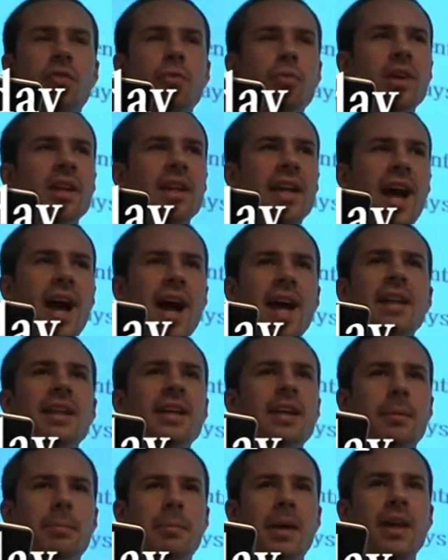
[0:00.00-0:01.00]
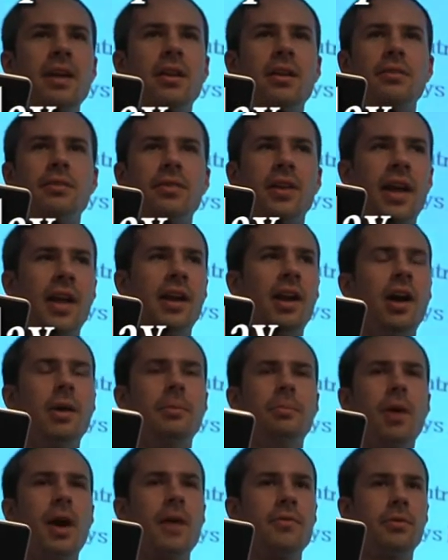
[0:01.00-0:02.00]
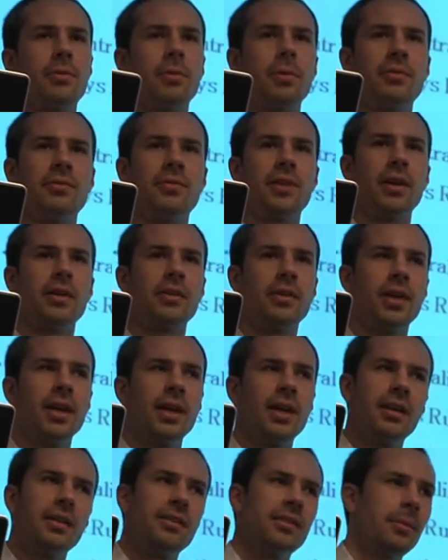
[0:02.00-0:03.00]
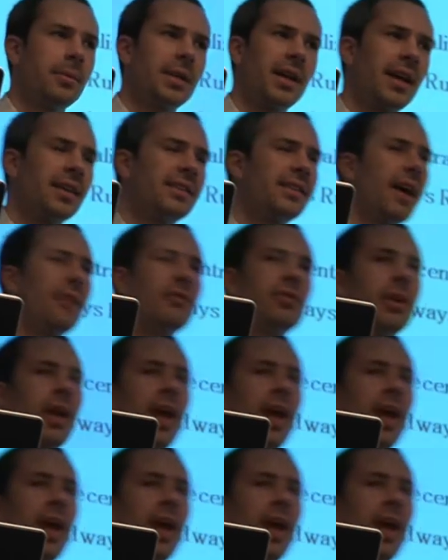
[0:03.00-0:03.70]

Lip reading: a really highly competitive and unprofitable field. Something I definitely,